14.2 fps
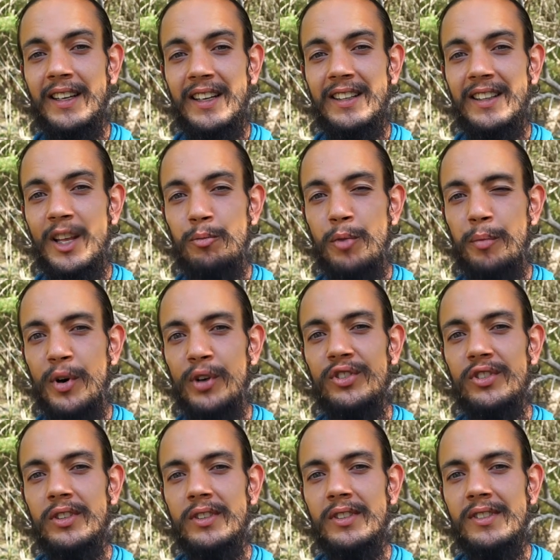and them
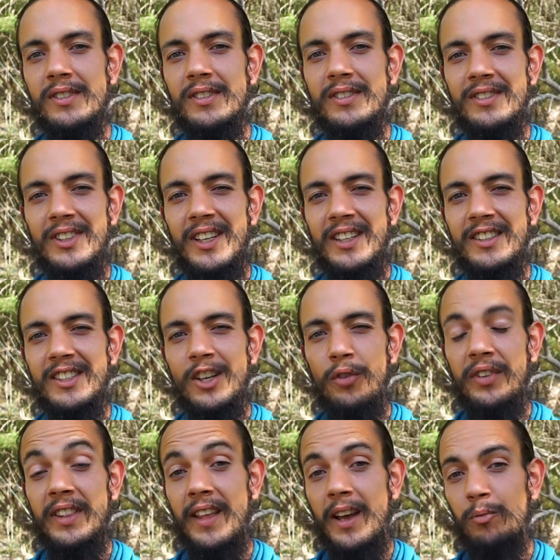emotions. So get yourself
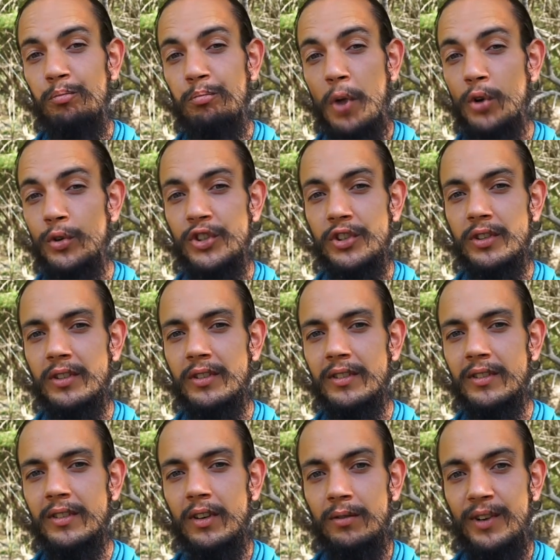in that motion
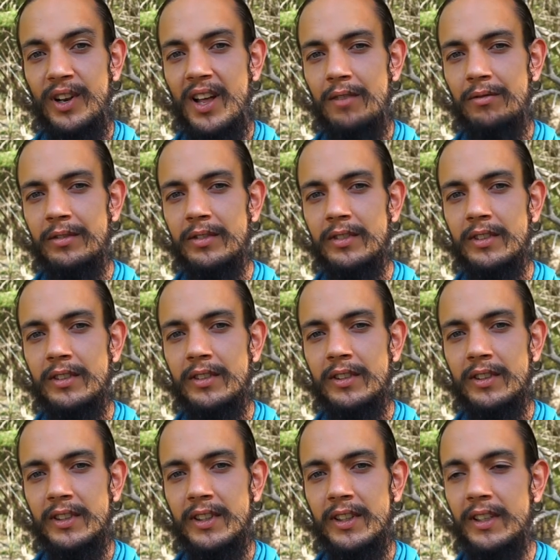of love,
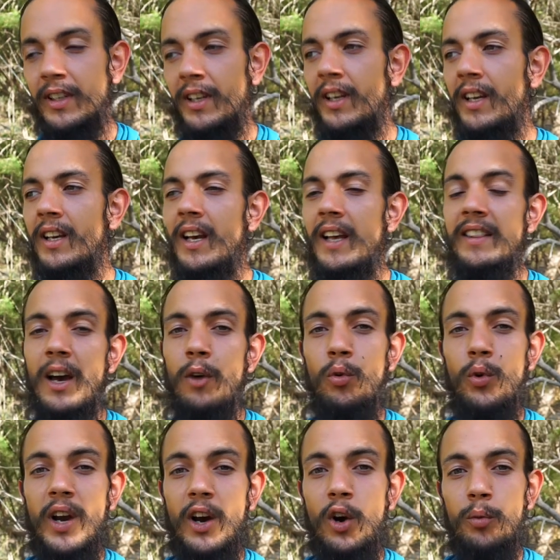yeah, and that
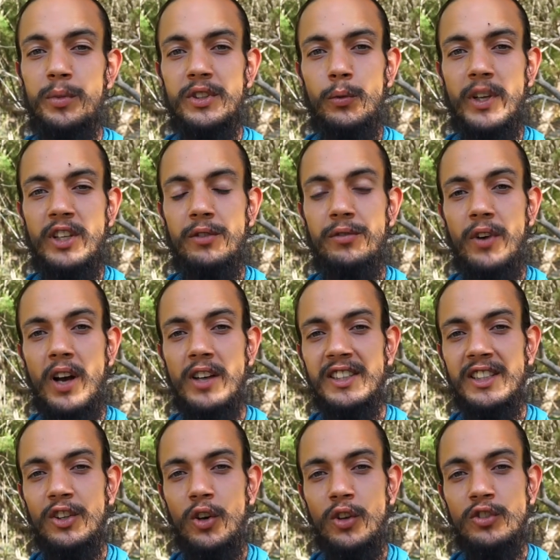will help. So when you're
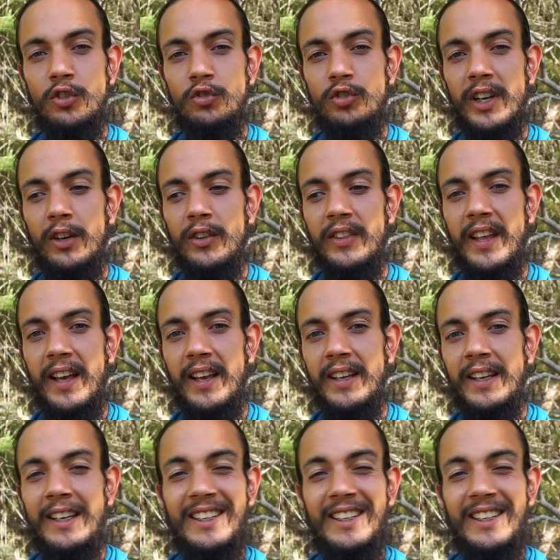fasting, concentrate on that.